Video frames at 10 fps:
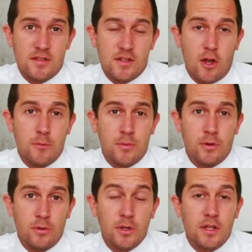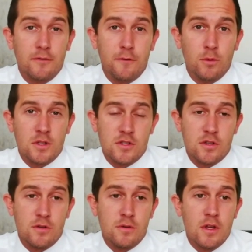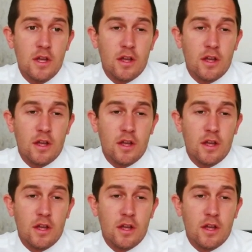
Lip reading: So I hope you're looking forward to